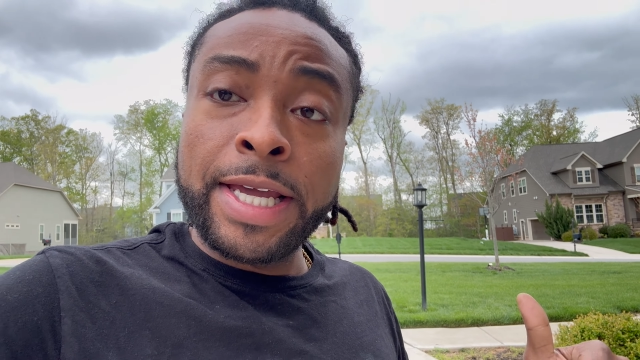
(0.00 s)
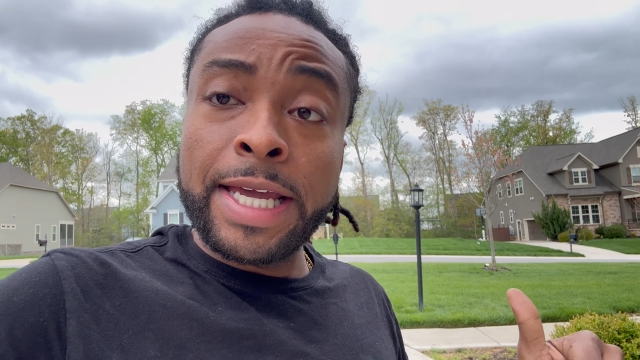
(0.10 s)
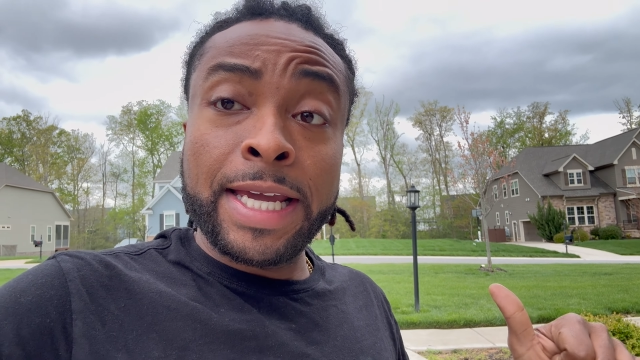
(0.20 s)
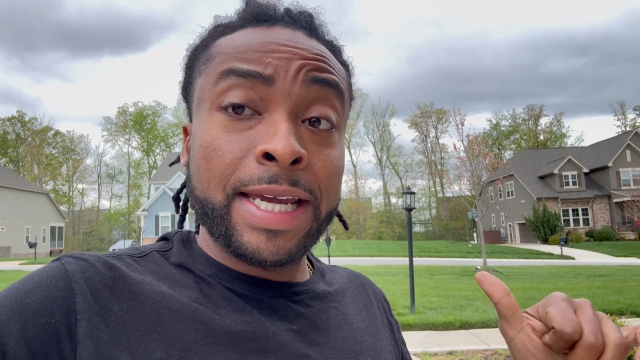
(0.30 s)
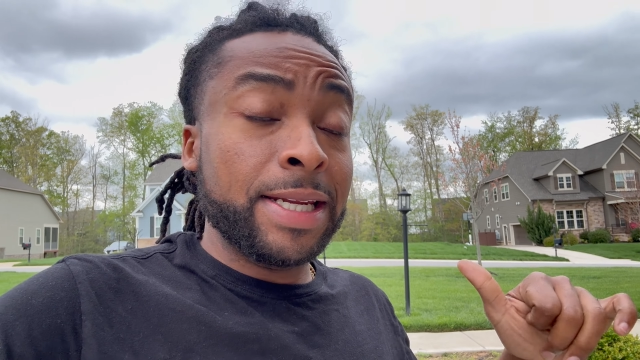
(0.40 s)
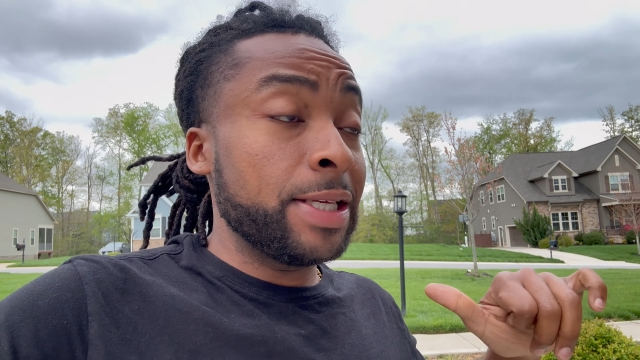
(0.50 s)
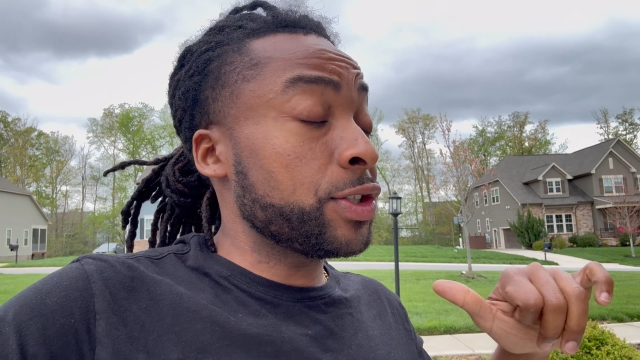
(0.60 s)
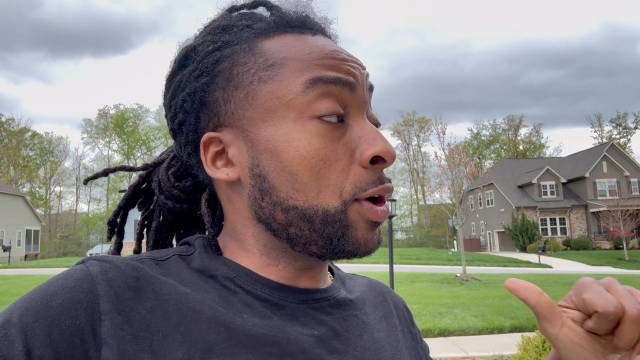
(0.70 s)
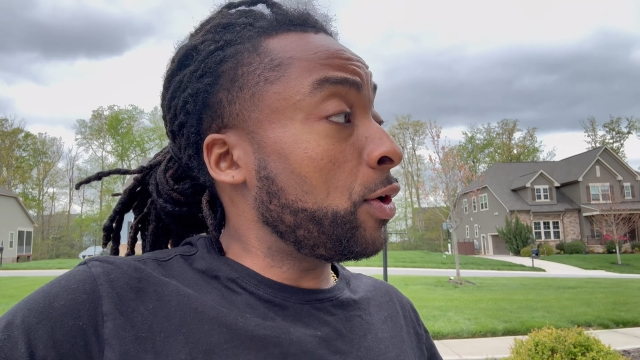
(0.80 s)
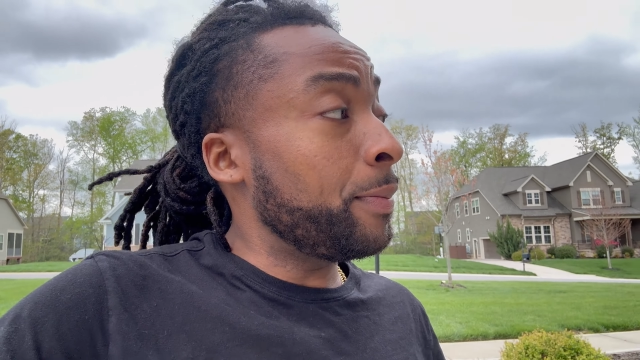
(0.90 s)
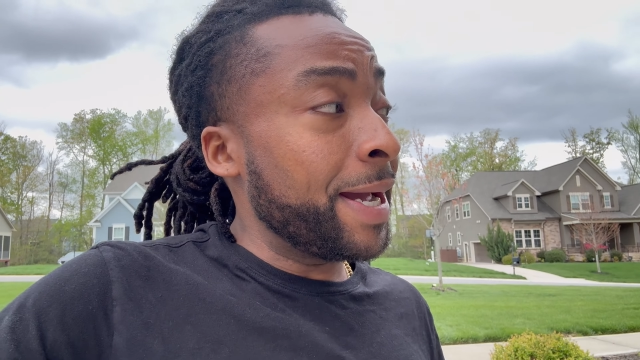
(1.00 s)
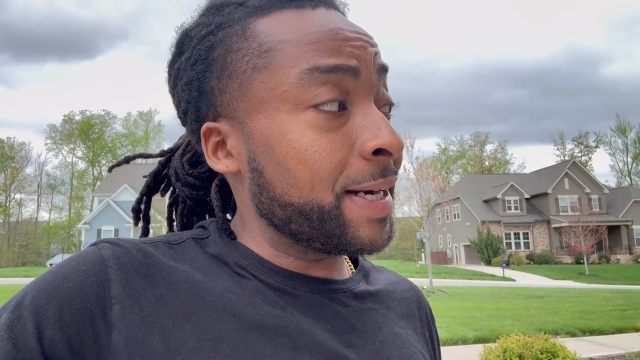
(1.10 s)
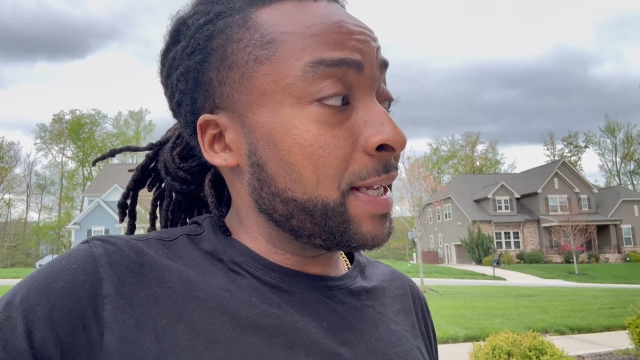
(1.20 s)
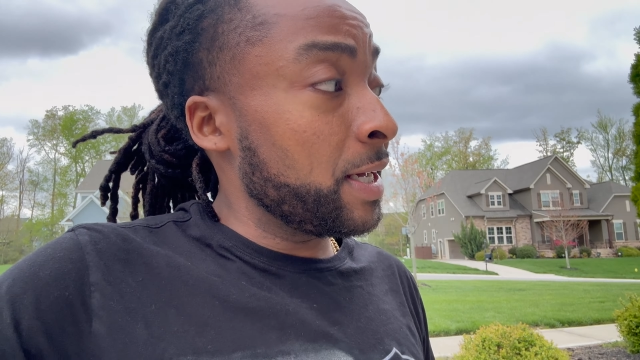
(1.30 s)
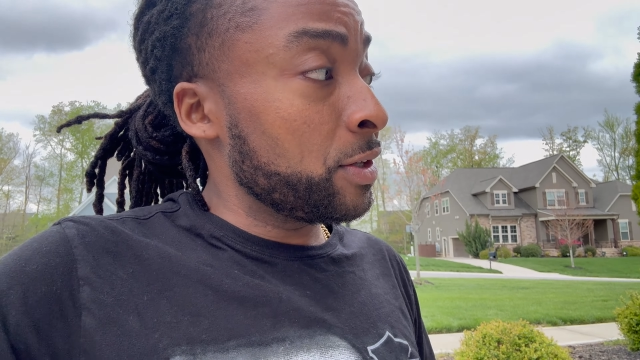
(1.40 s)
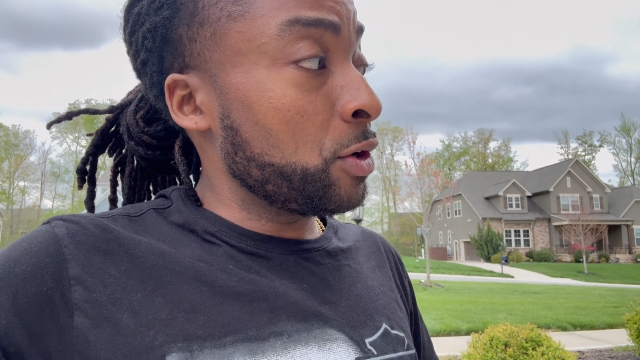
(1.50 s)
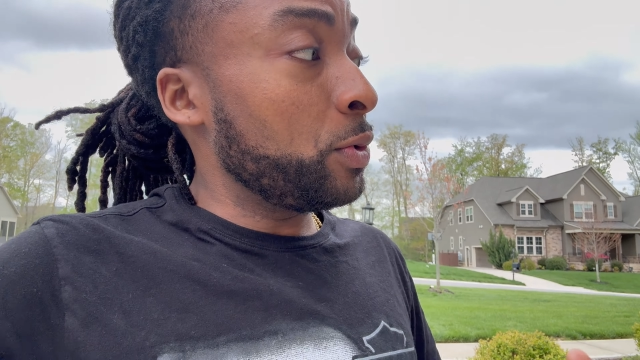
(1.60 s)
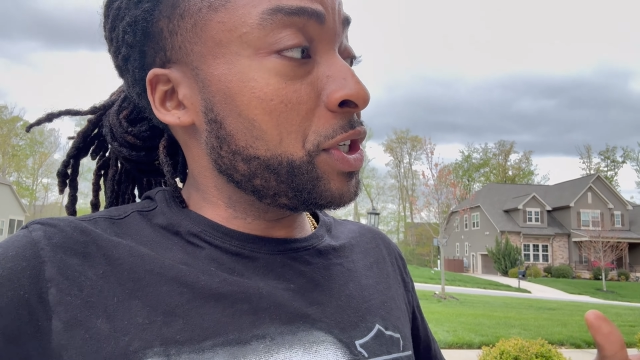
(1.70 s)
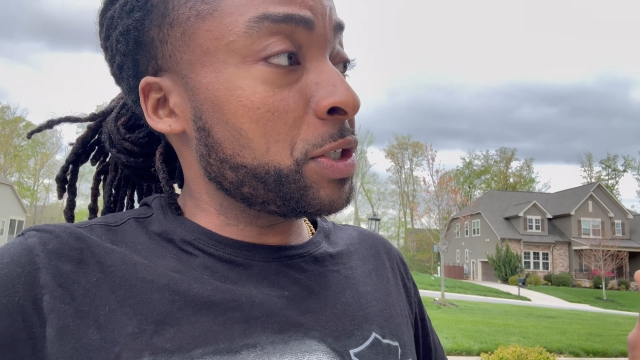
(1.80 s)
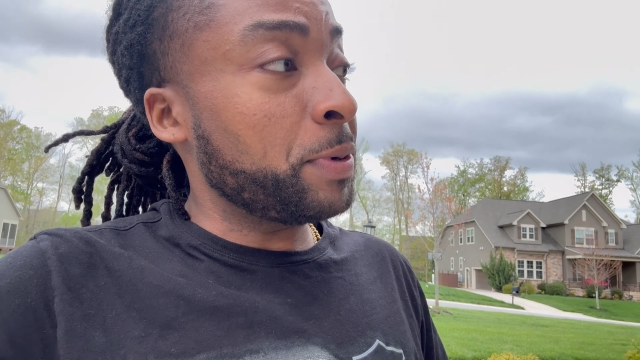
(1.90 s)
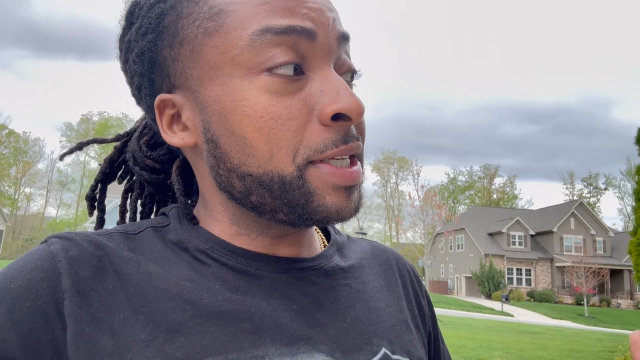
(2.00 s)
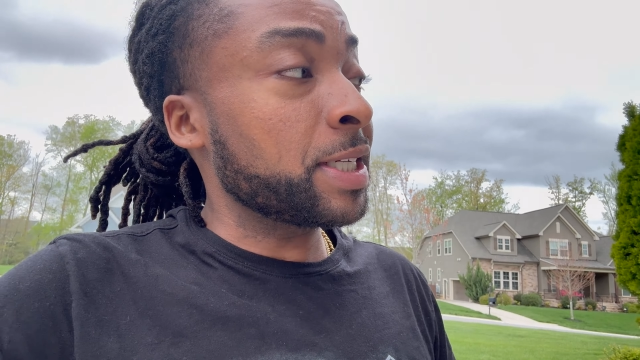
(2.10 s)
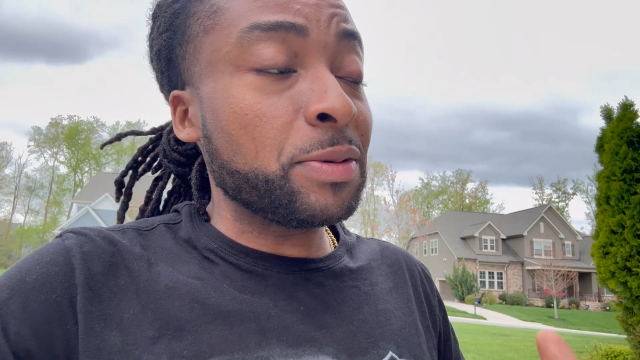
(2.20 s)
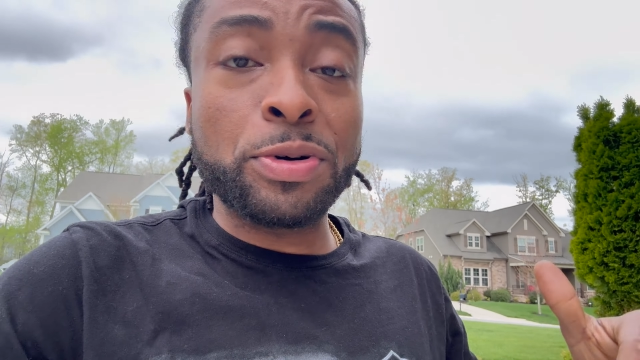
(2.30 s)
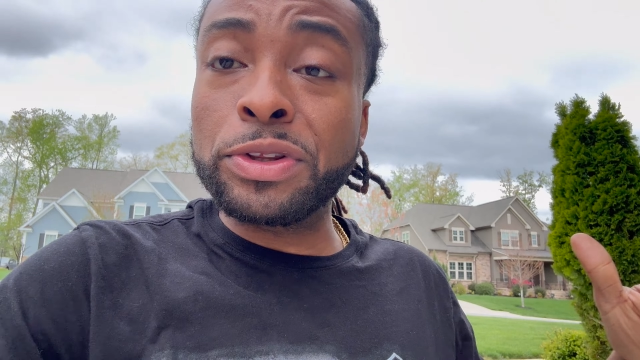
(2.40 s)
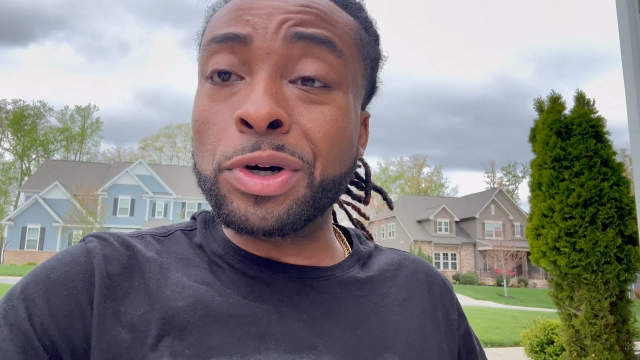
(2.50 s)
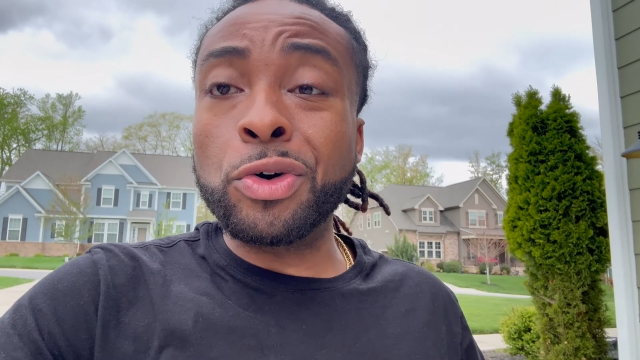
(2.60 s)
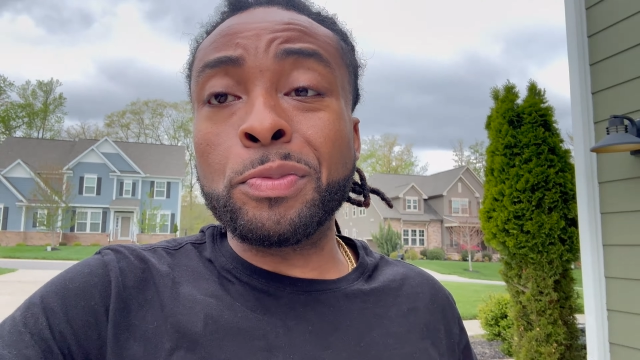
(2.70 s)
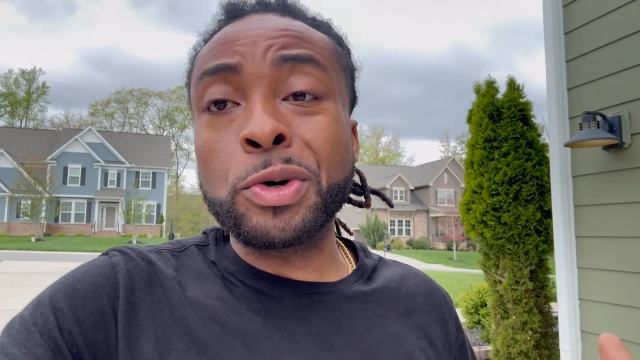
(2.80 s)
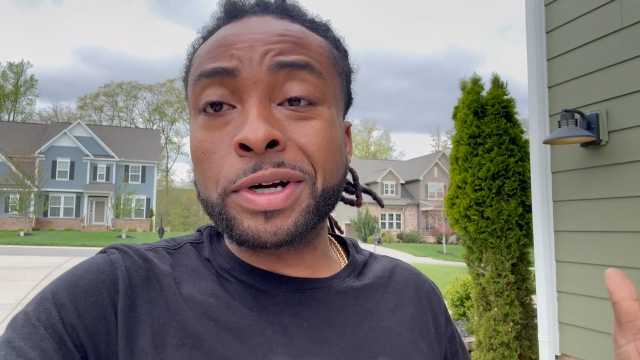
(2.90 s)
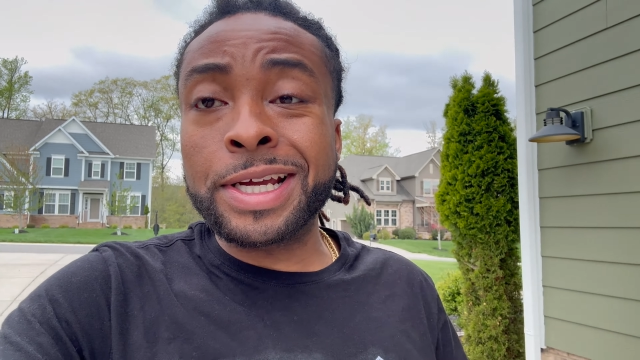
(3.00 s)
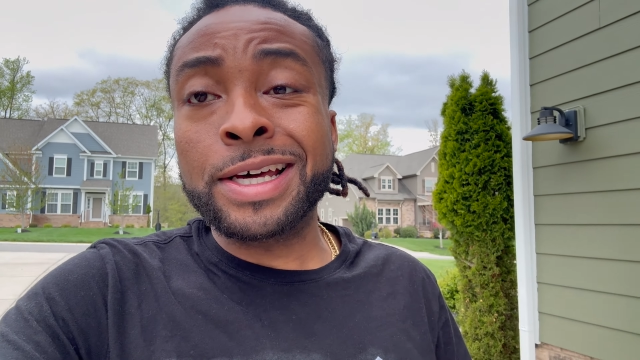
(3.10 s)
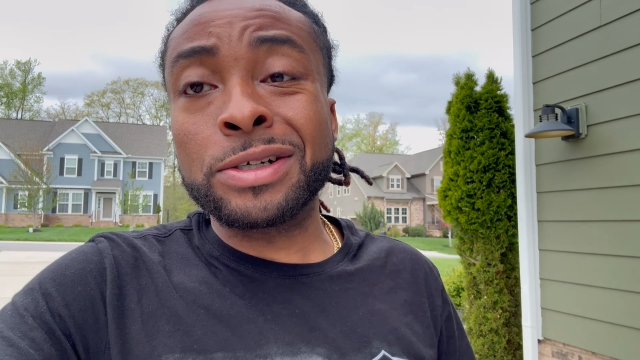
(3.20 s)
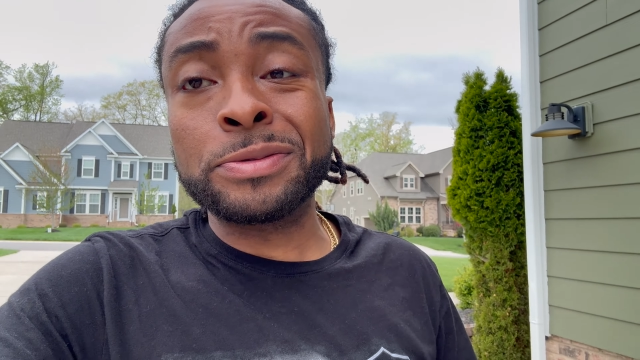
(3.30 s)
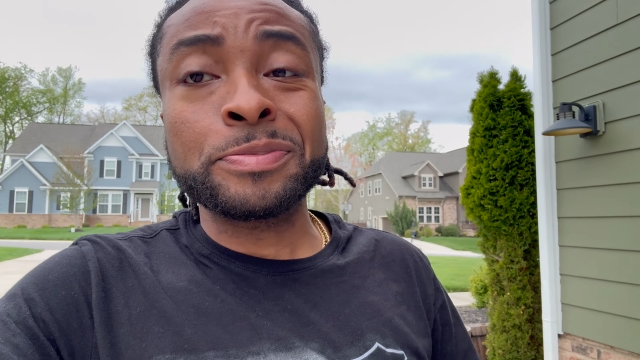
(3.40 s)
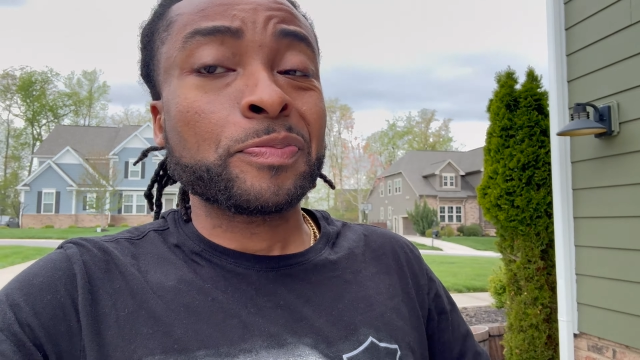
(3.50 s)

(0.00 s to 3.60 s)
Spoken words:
and it's all back together. We just basically put the whole motor together.